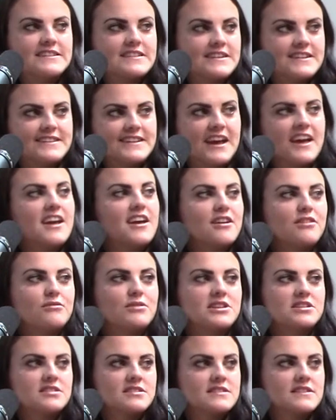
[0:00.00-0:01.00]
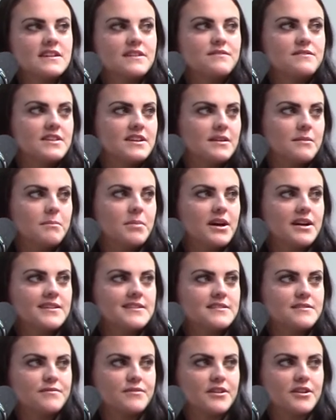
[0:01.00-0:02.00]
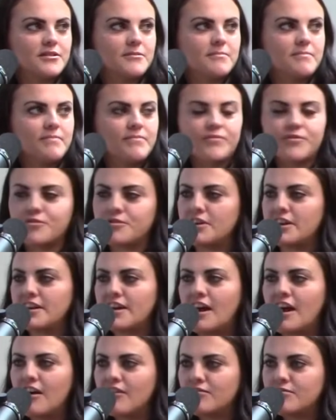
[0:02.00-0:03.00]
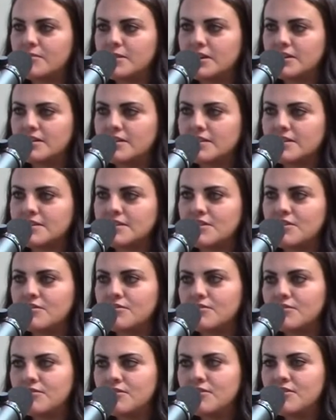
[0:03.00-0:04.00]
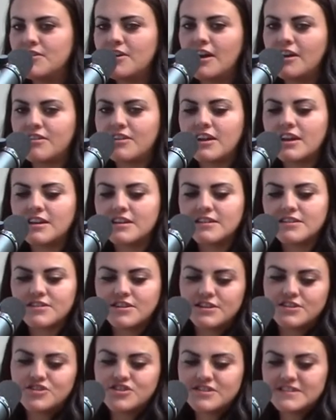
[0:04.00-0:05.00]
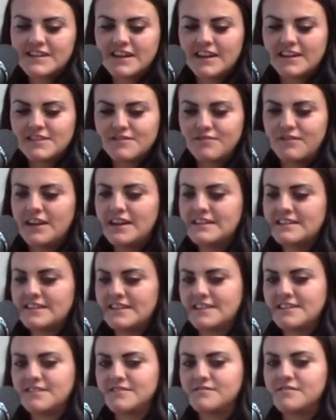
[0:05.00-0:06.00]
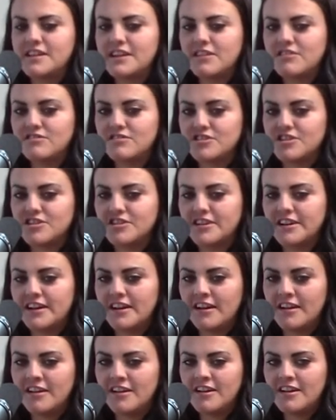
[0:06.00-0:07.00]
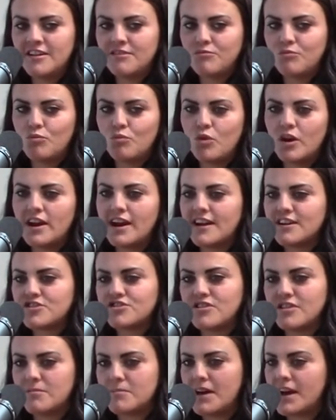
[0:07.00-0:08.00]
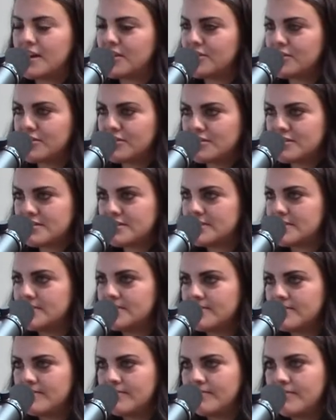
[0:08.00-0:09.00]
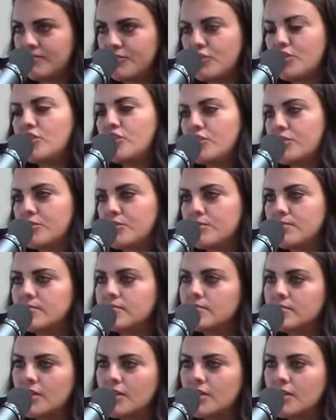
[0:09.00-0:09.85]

today, we just lived in a bus for three and a half months. So I think it, it just takes phases of like learning what actually matters to you.